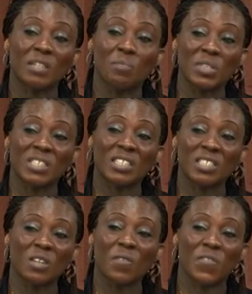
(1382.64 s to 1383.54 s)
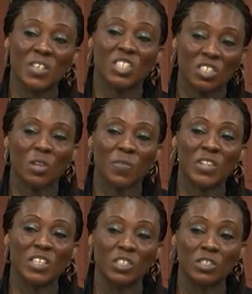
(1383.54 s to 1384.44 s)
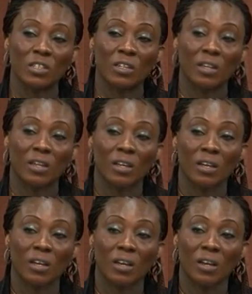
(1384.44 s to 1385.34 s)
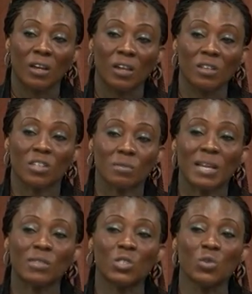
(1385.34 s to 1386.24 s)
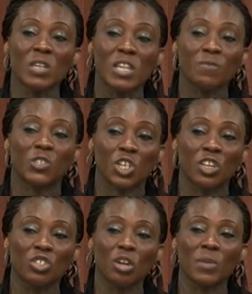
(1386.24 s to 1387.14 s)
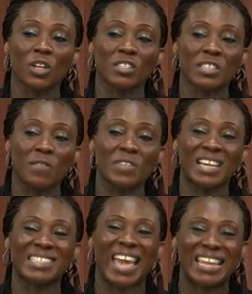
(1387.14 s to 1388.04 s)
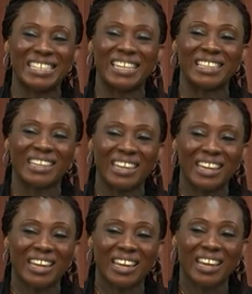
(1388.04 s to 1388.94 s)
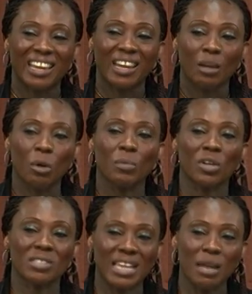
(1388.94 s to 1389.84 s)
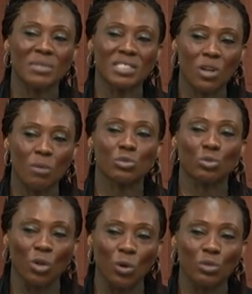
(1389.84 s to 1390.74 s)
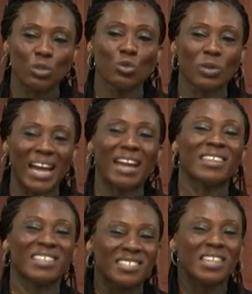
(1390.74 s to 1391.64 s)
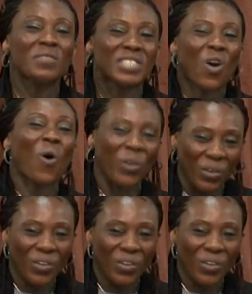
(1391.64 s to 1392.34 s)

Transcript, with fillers: the business is unfinished, it's unfinished. Now sometimes you leave church not because service has ended, but because time has come to go. So you carry the service on